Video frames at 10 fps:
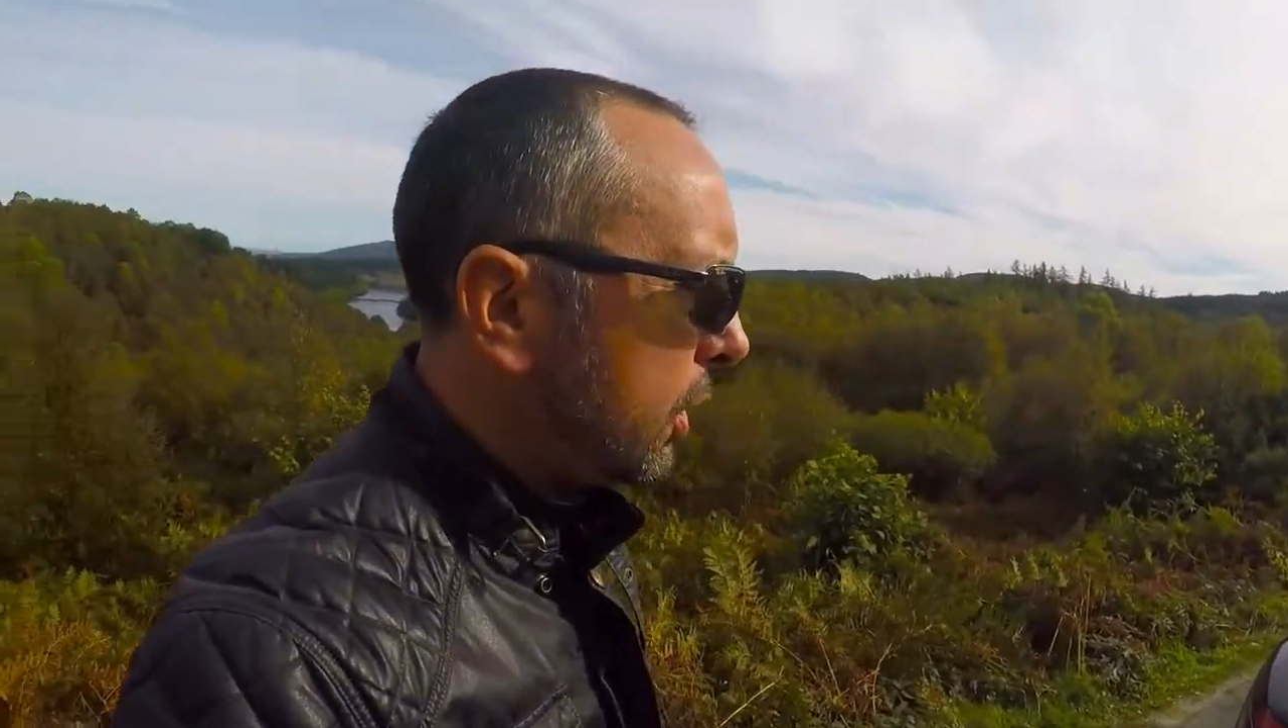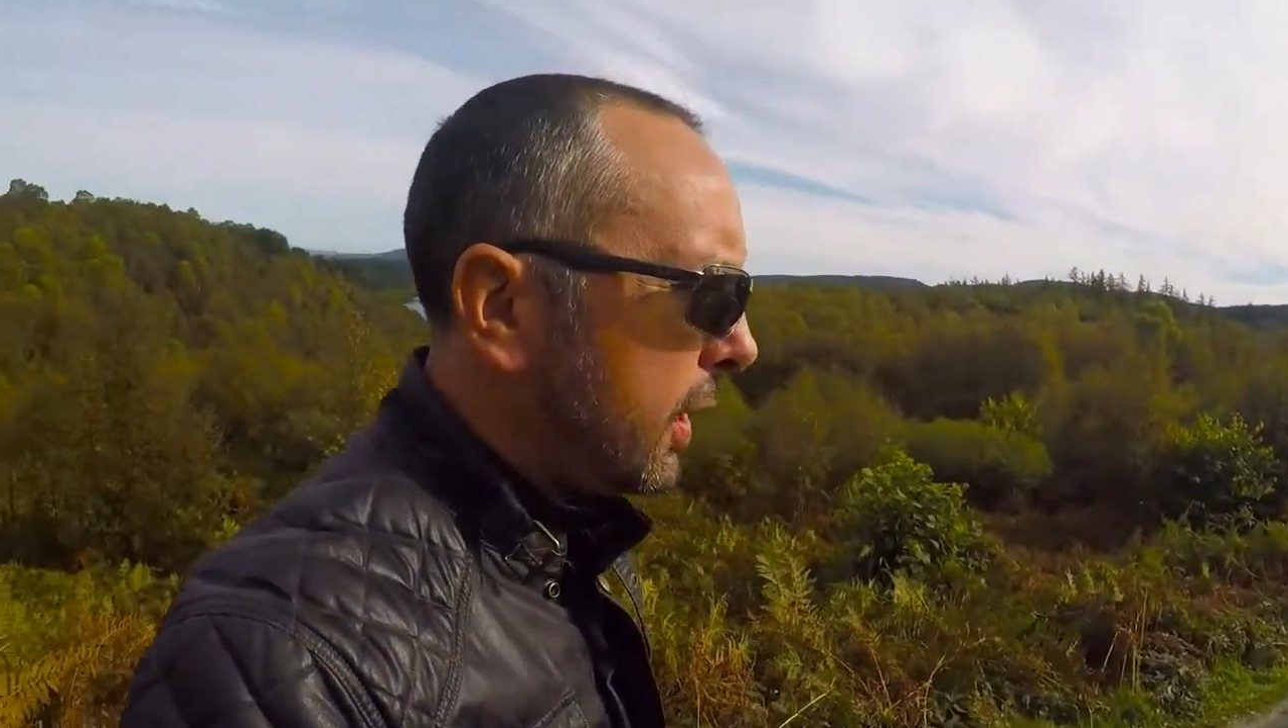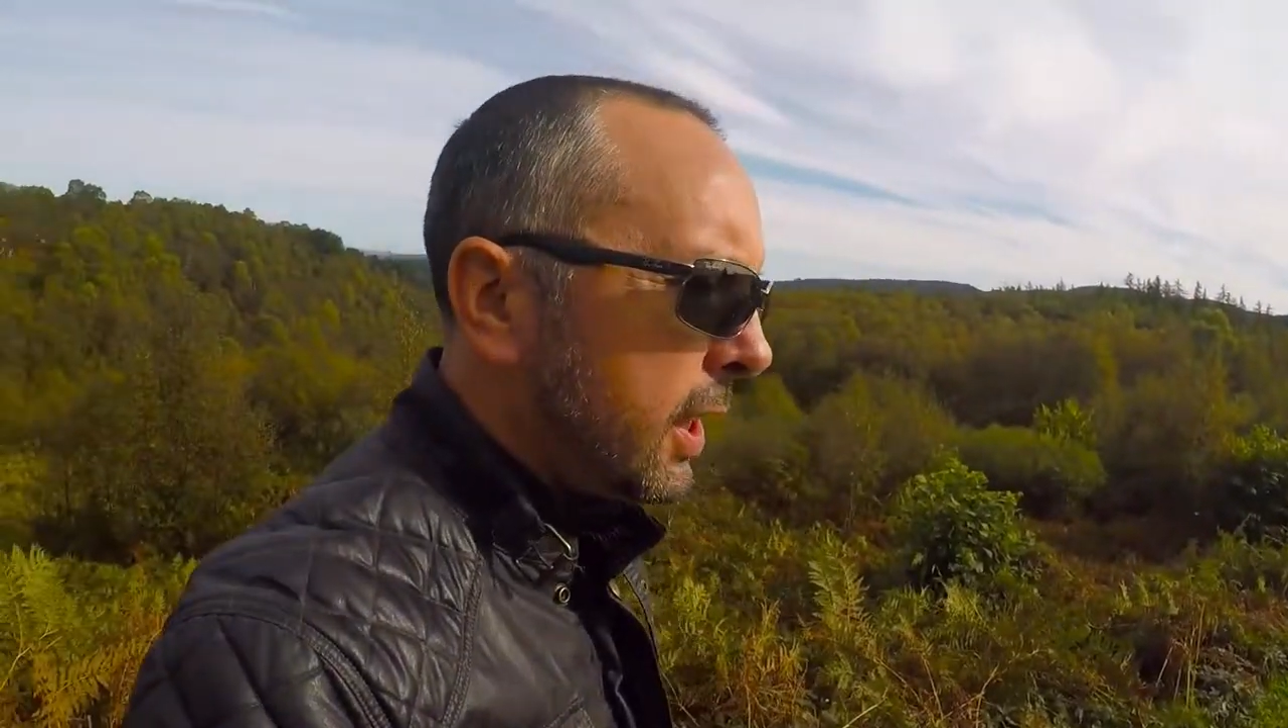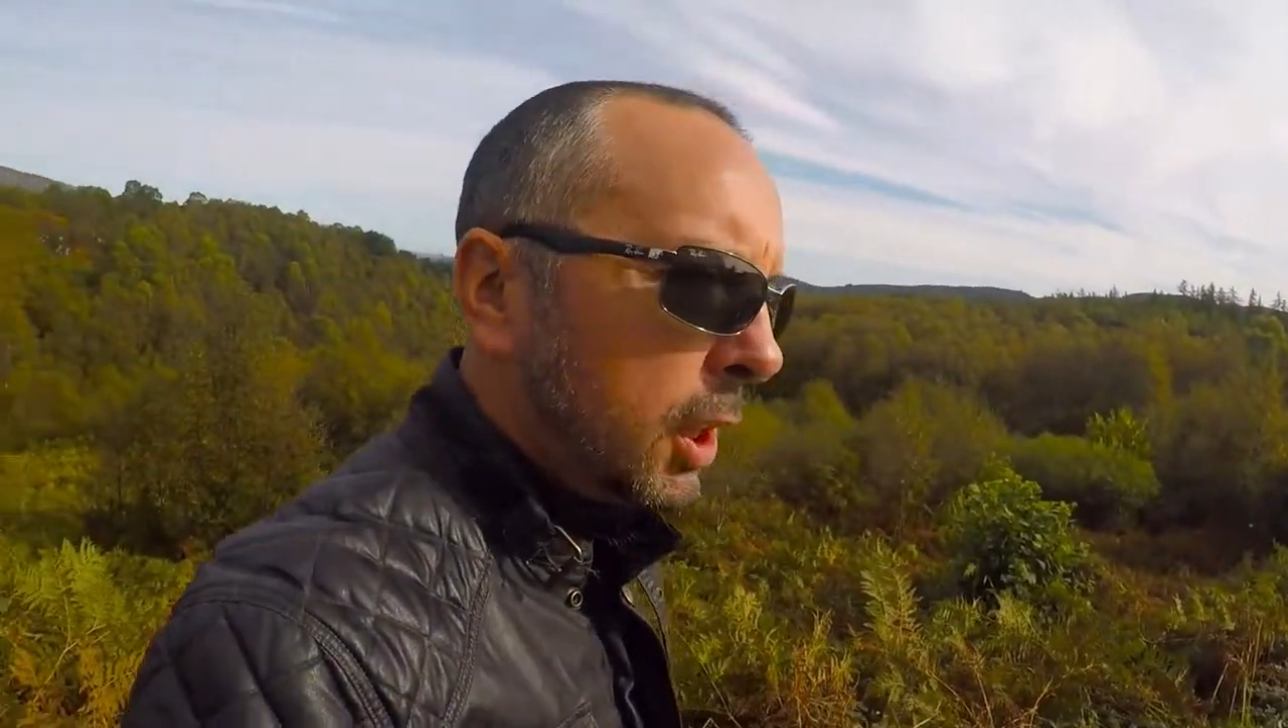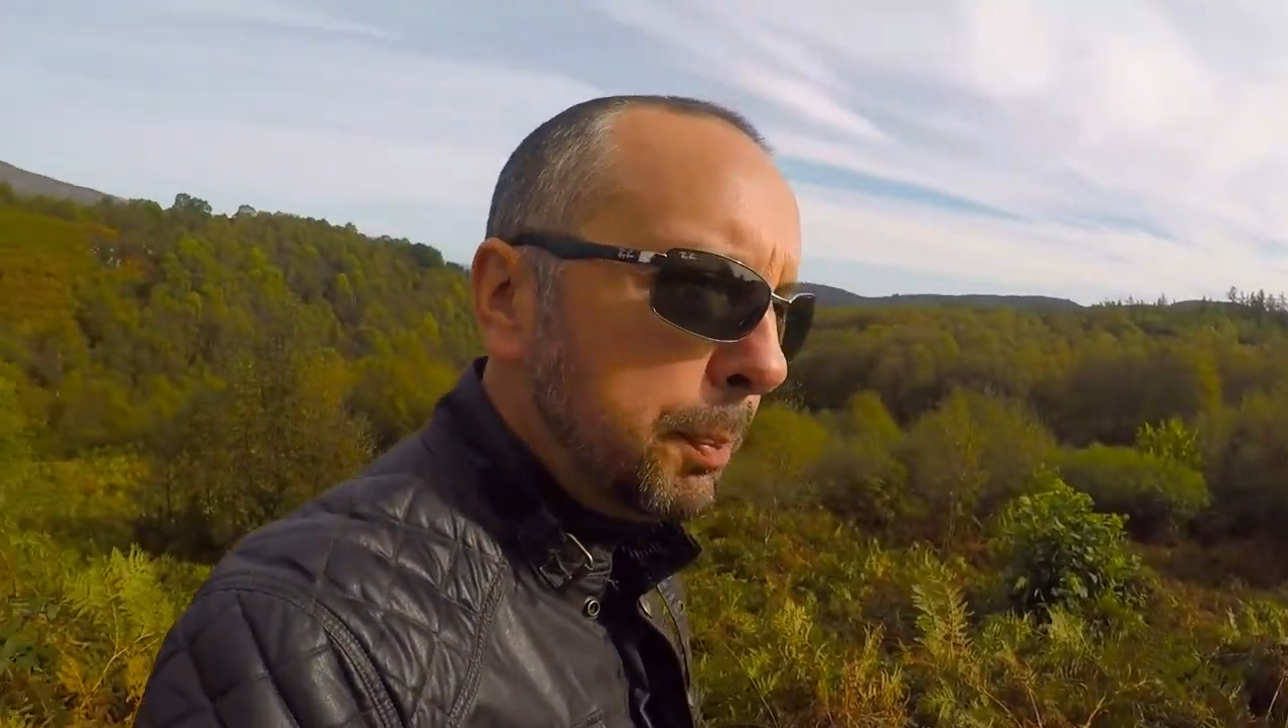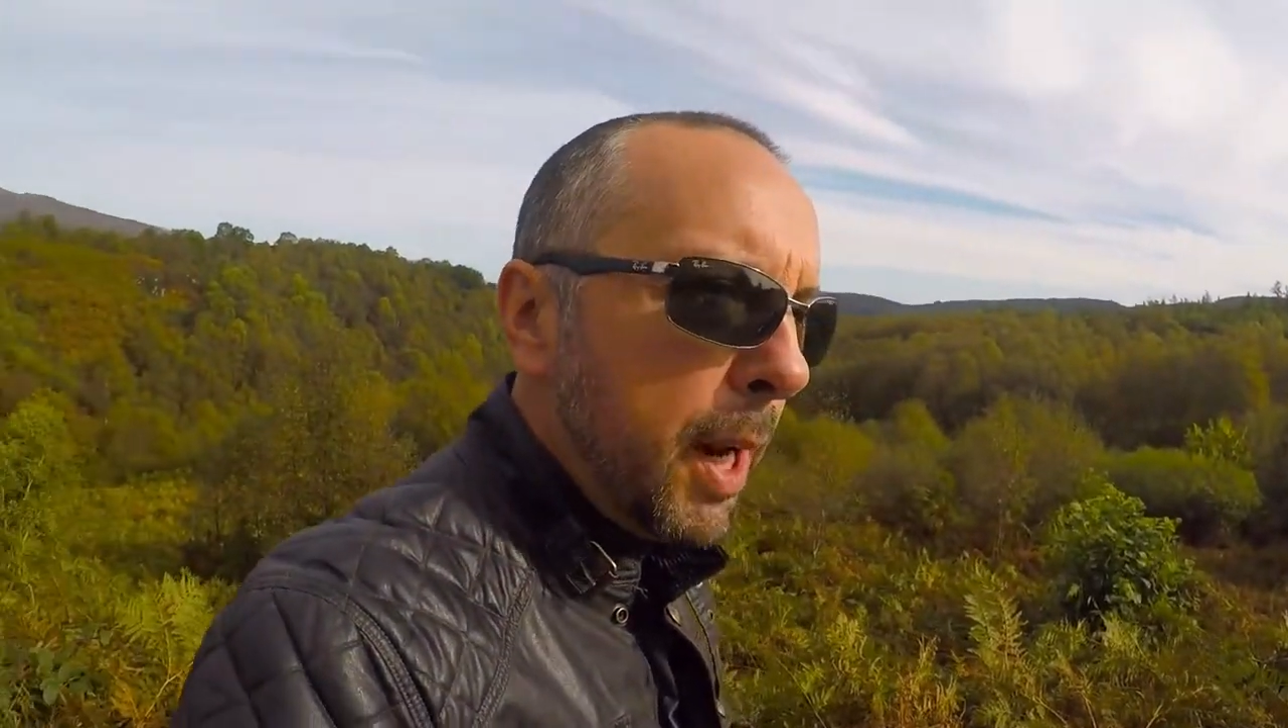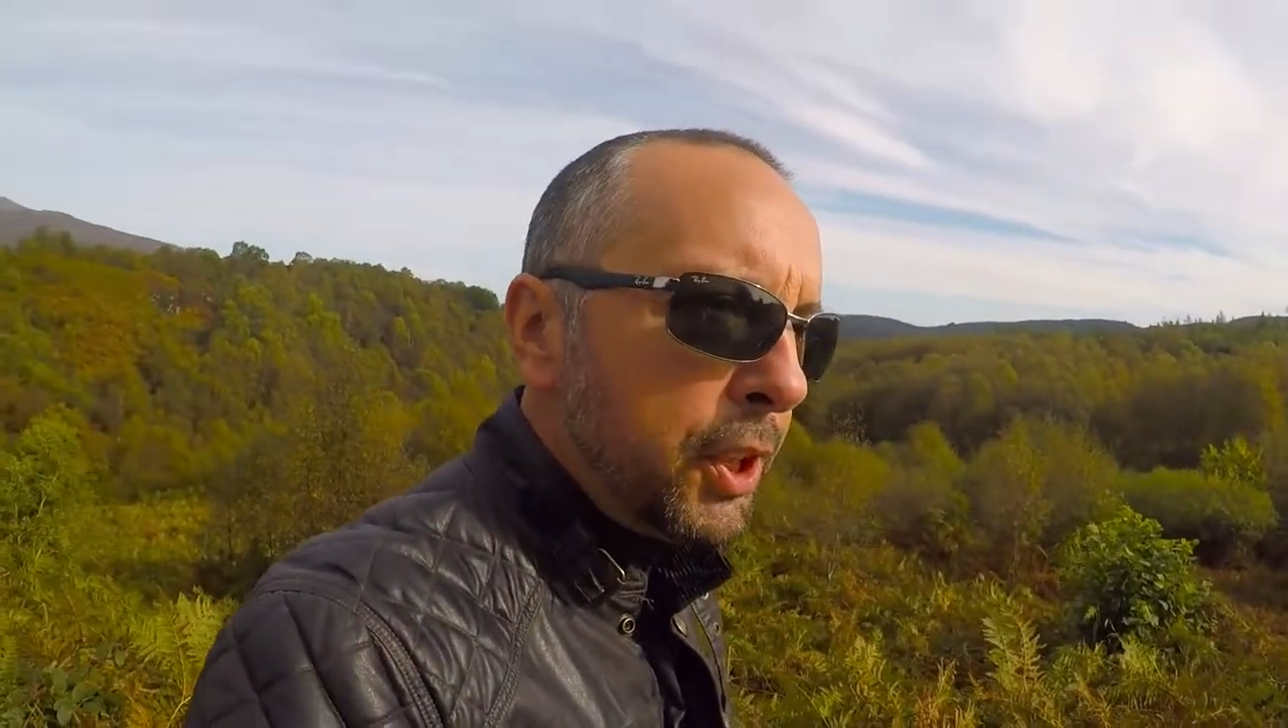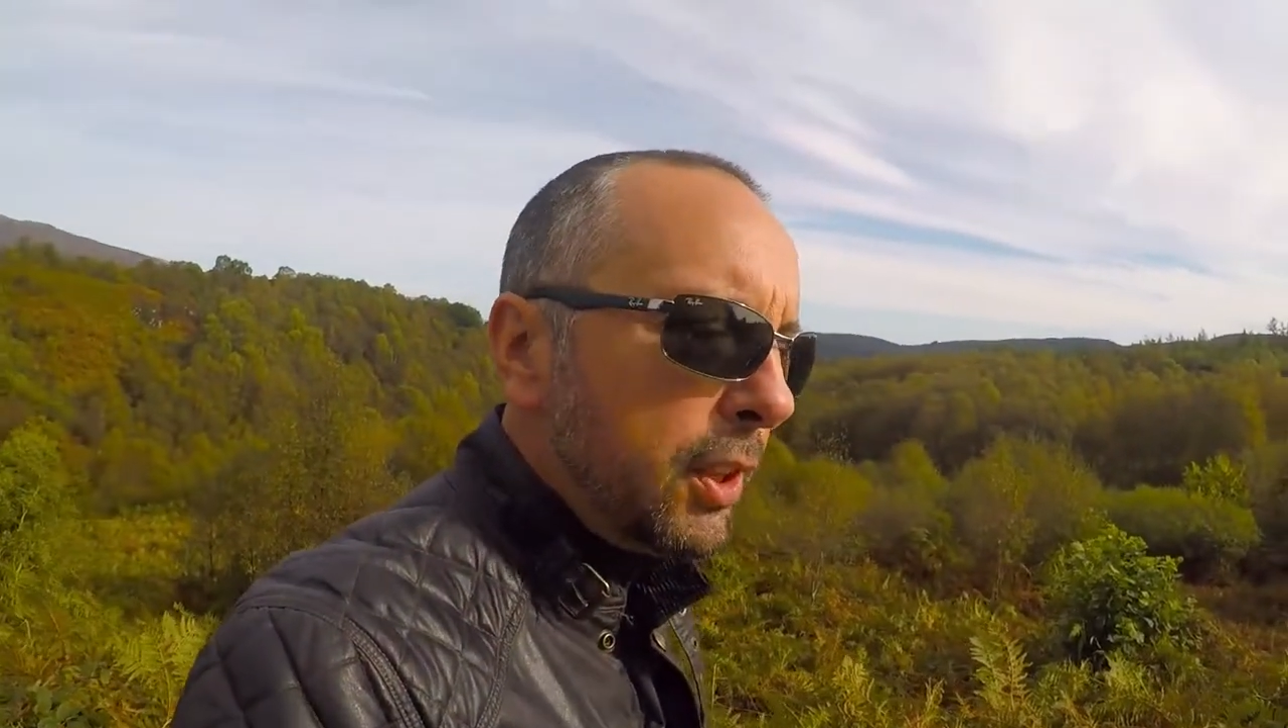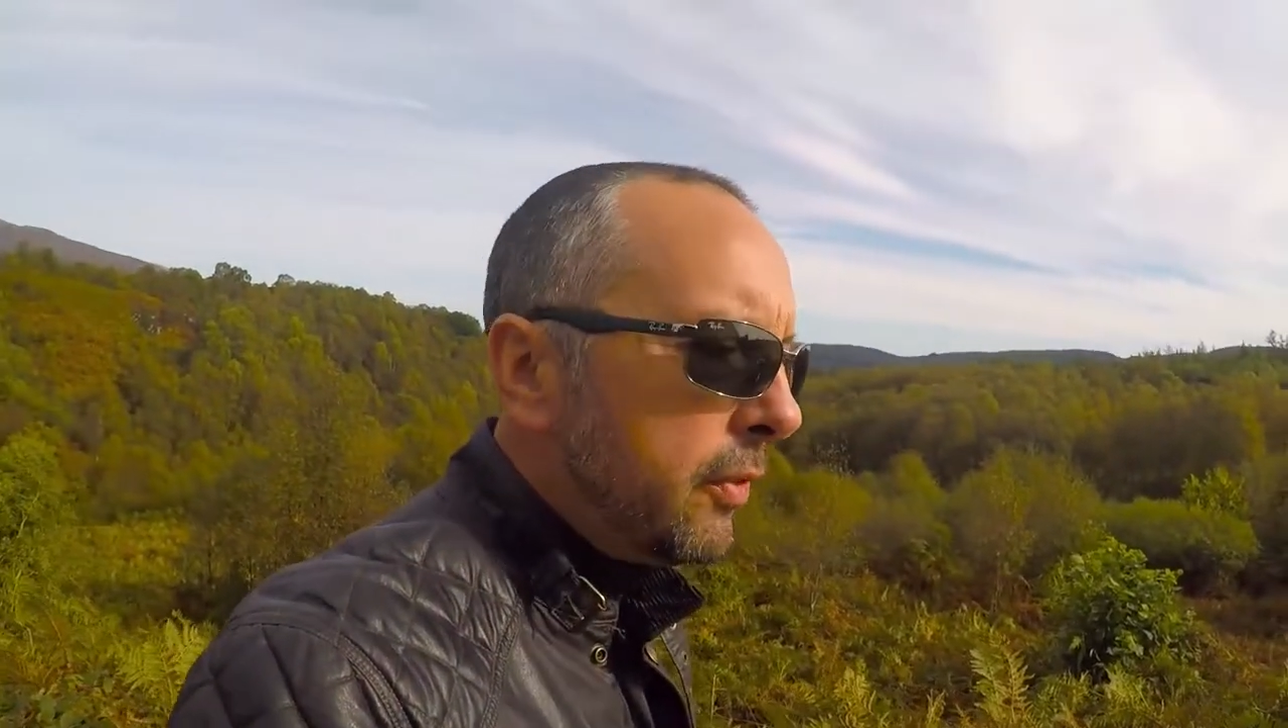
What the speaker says: it's a special